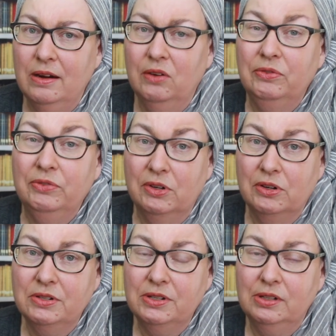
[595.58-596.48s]
are,
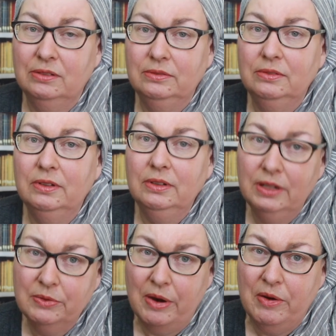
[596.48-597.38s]
first,
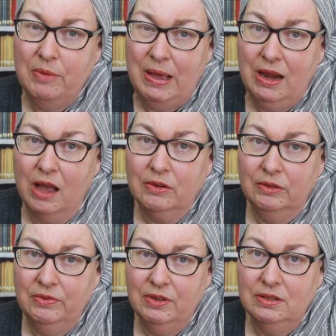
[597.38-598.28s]
literary
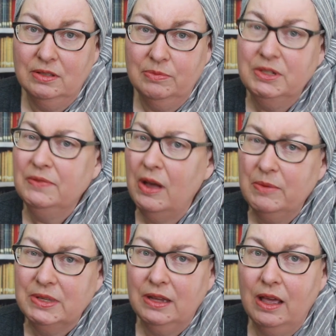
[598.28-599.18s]
biographies, which I've
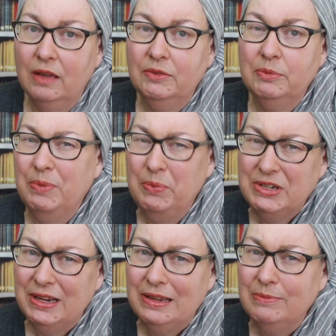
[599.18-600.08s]
always loved, but
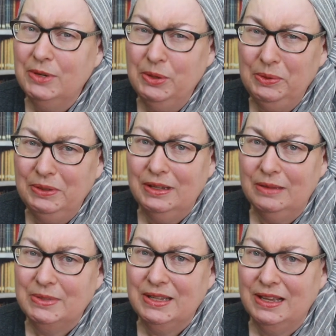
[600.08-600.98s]
which I am newly
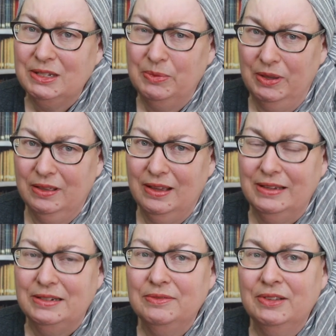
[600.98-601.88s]
obsessed with,
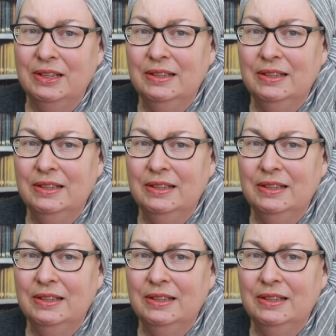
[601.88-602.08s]
kind of.